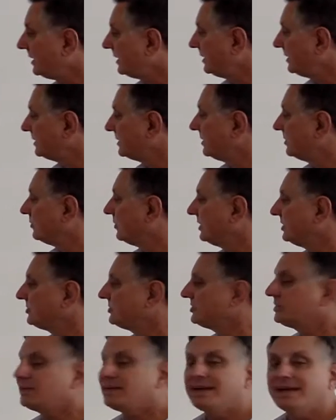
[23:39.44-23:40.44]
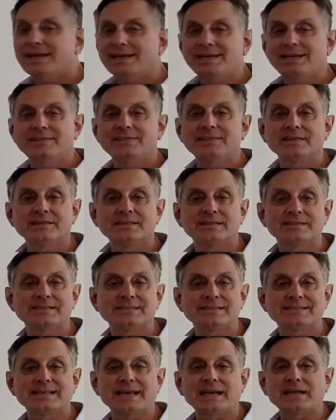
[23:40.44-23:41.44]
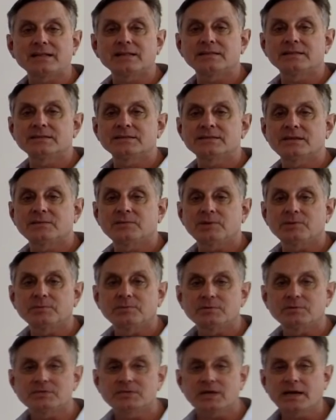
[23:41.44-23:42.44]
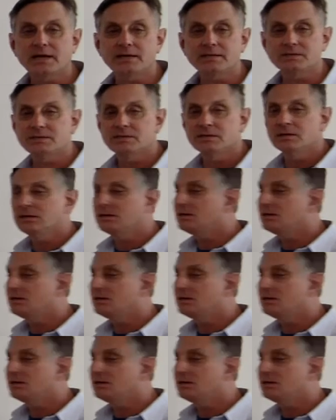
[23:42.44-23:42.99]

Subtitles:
ionic equation, anything that's exactly the same on both sides,